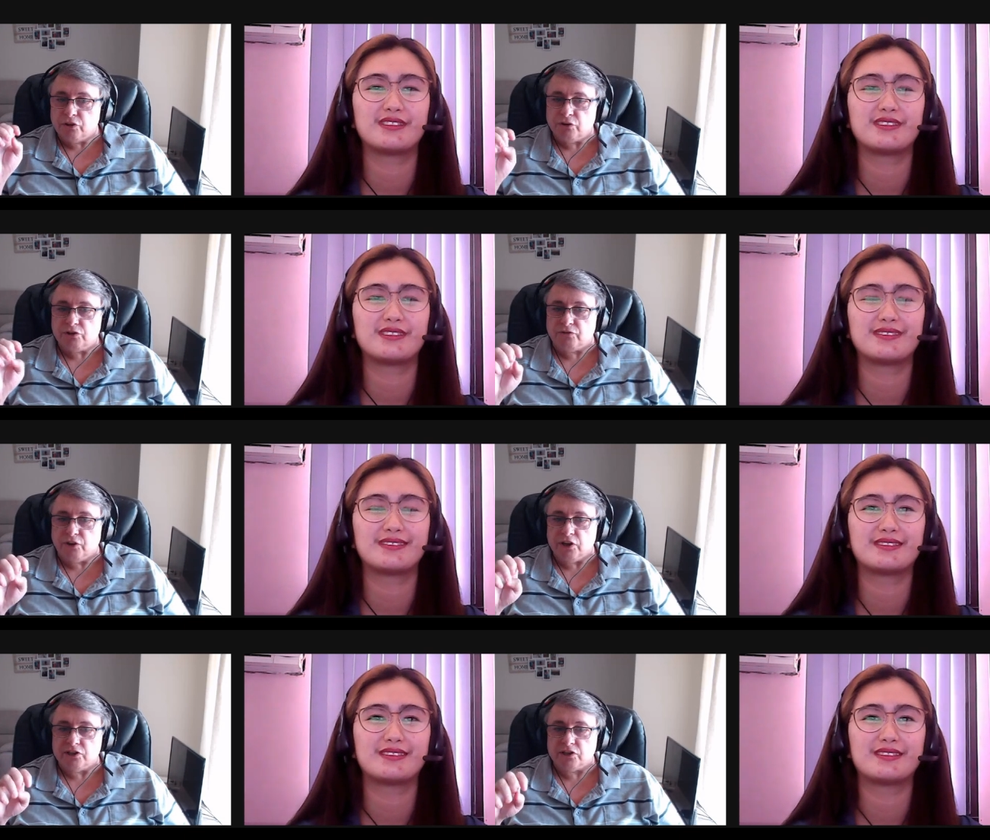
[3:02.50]
Speaker 1: tourist
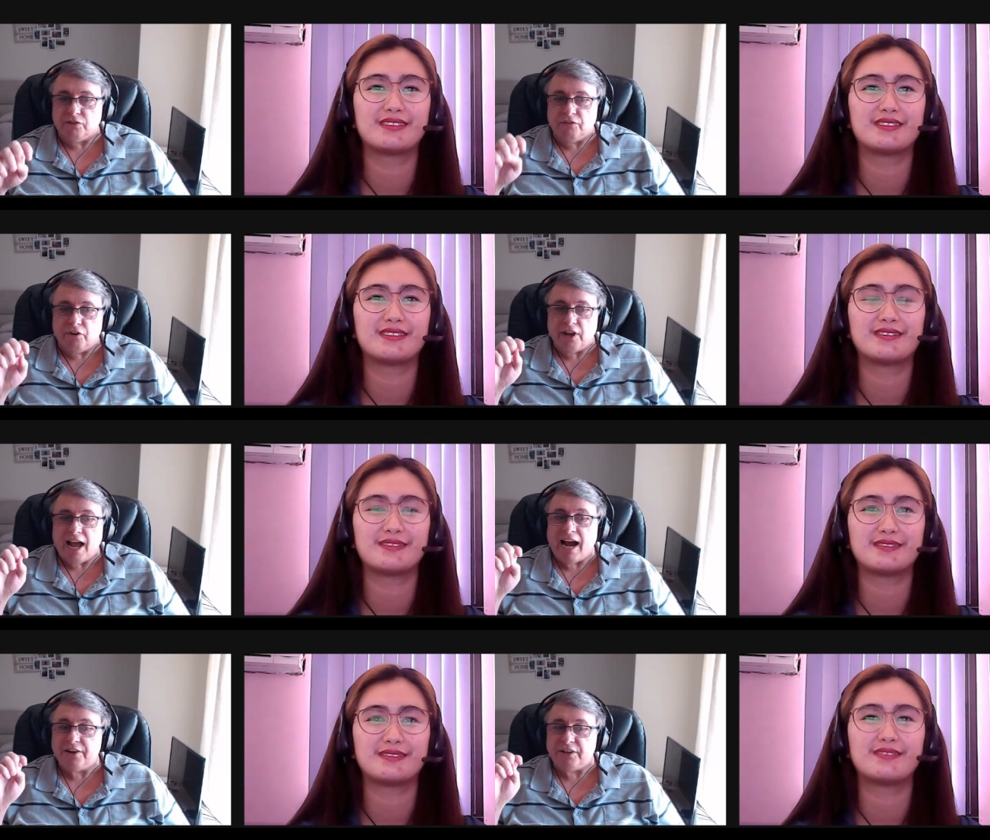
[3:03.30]
visas are very
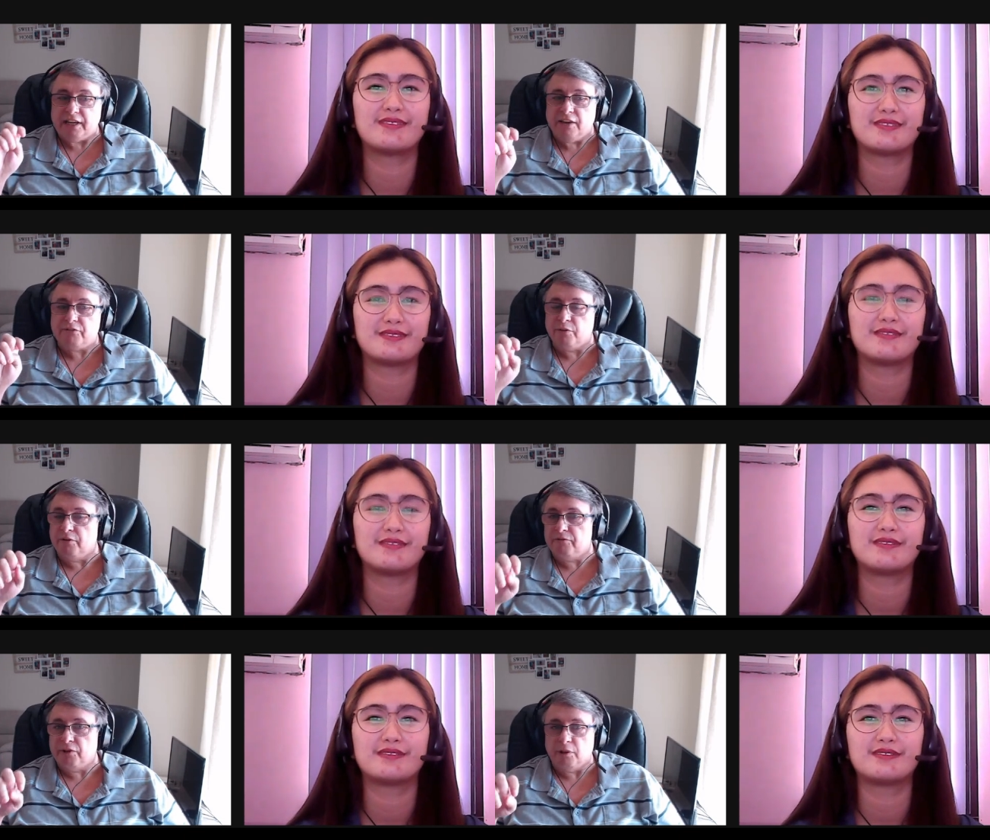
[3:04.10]
hard to get from
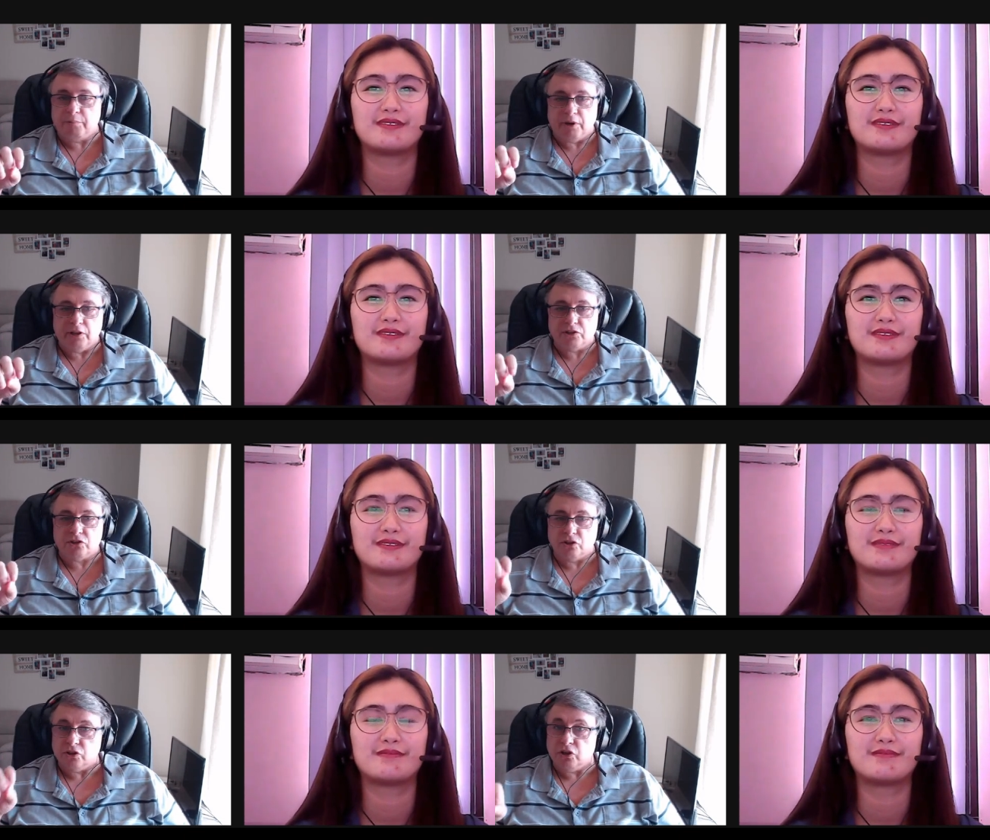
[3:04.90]
the Philippines
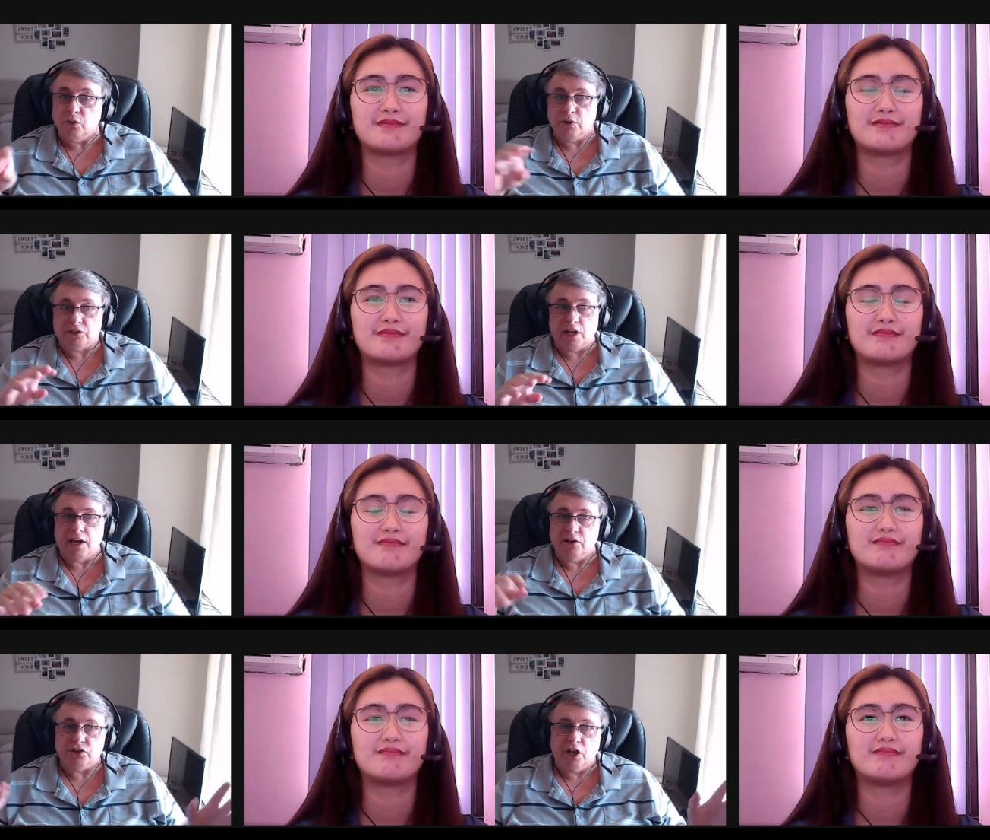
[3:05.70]
to the
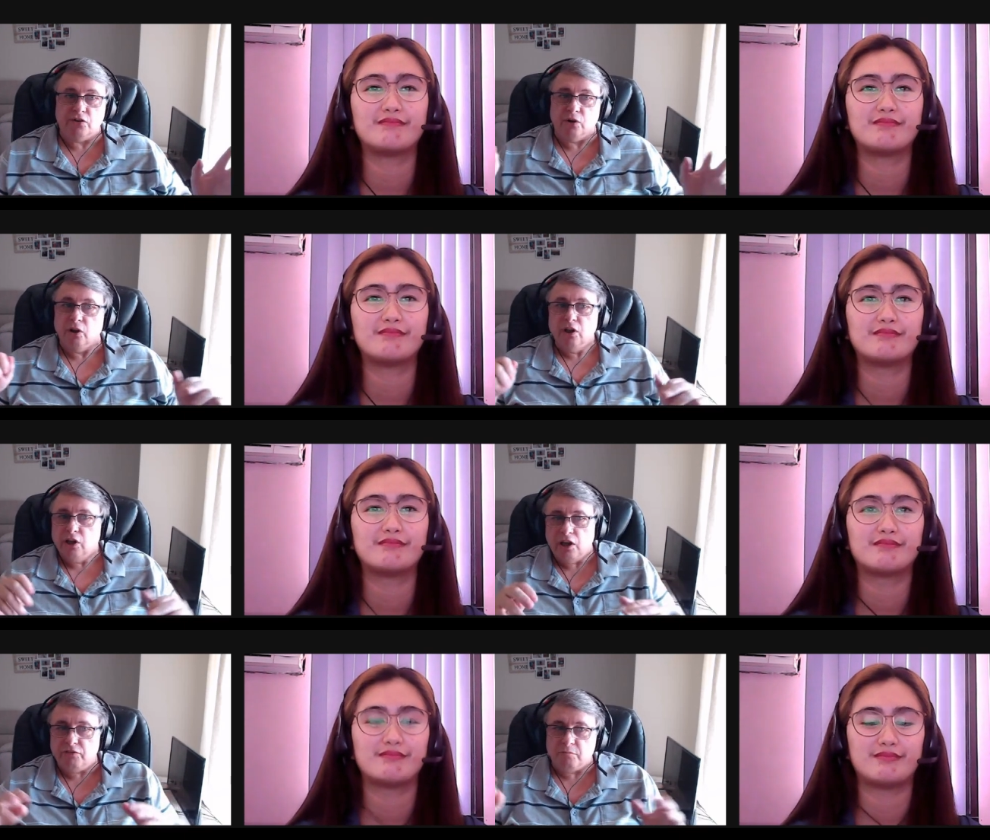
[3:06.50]
USA in general,
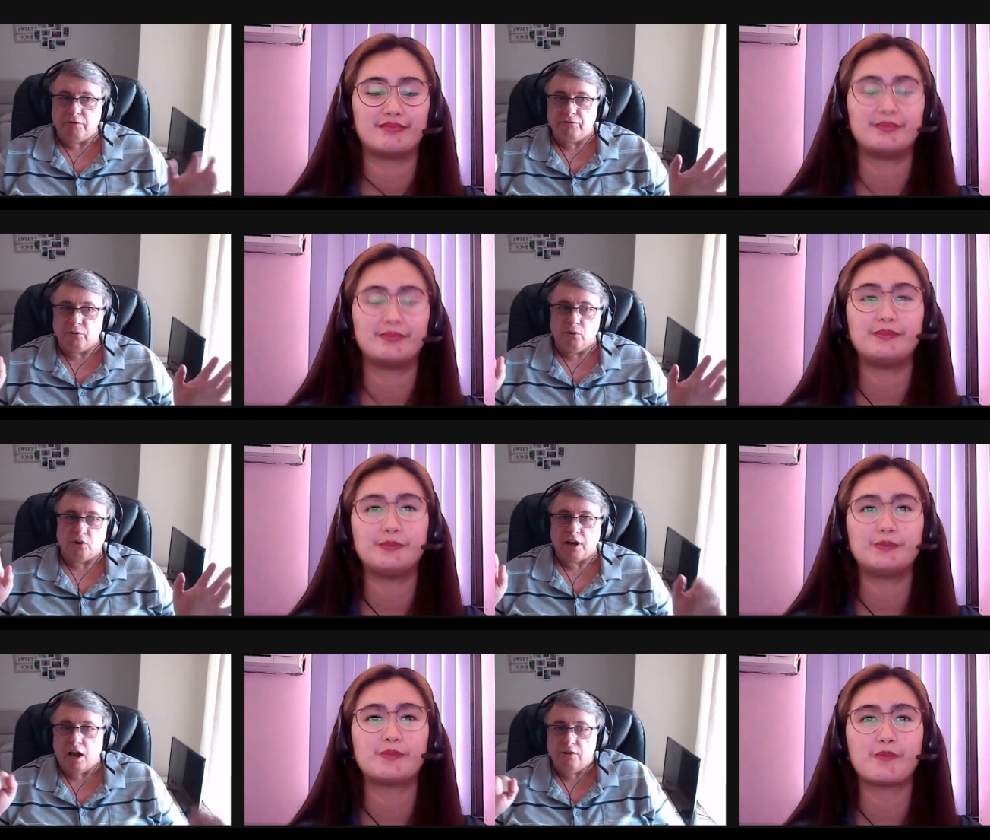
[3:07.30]
even
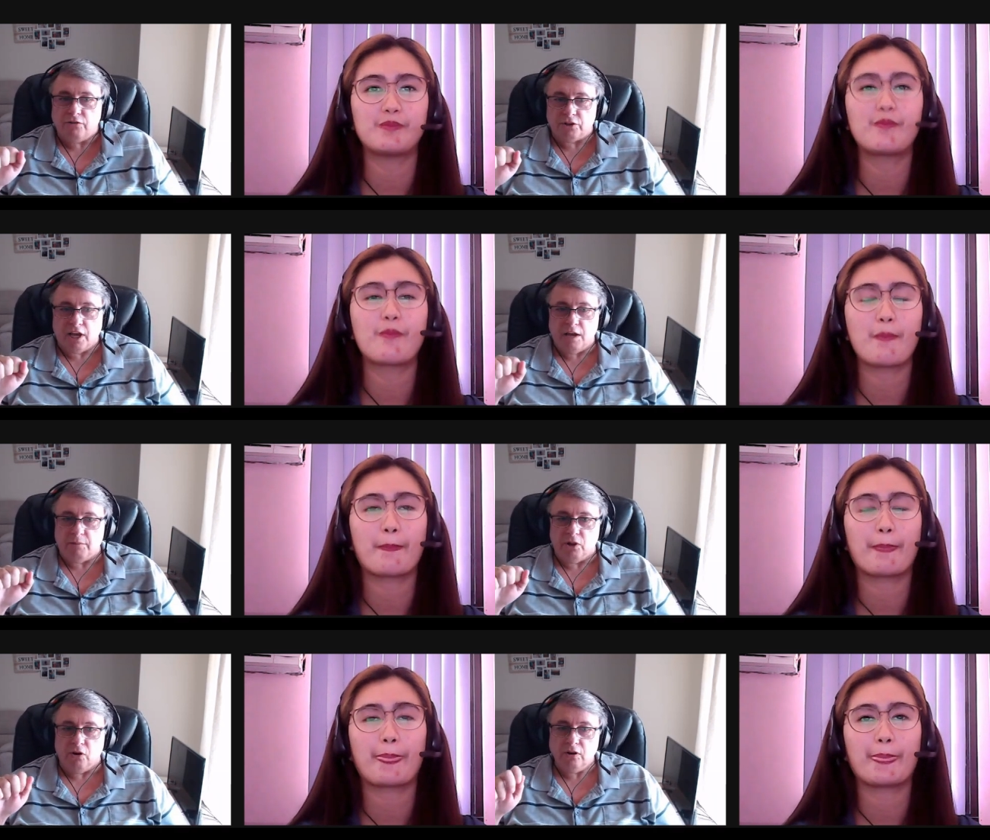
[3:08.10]
before COVID
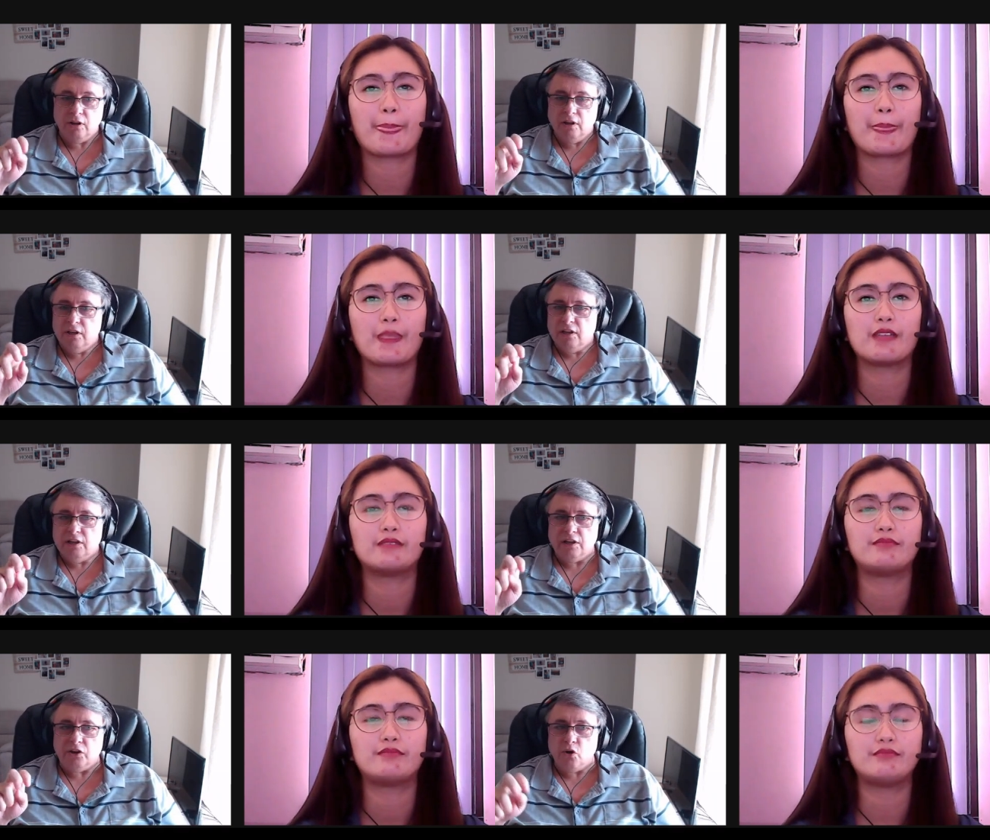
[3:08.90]
came along.
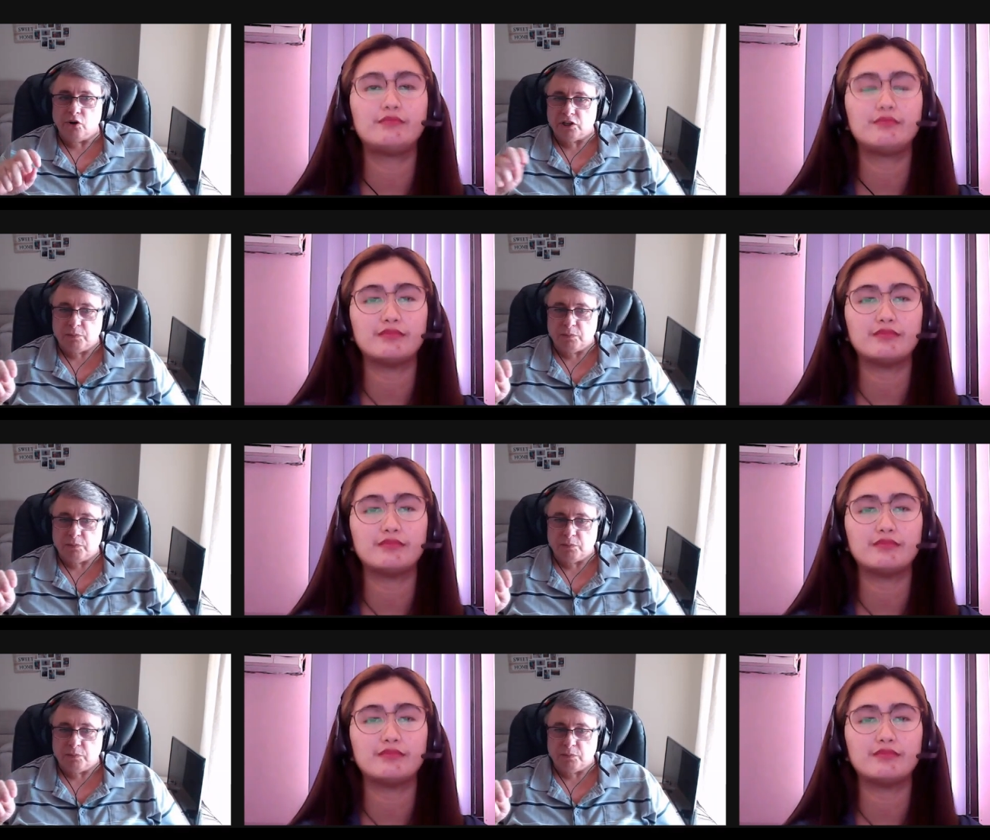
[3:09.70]
In your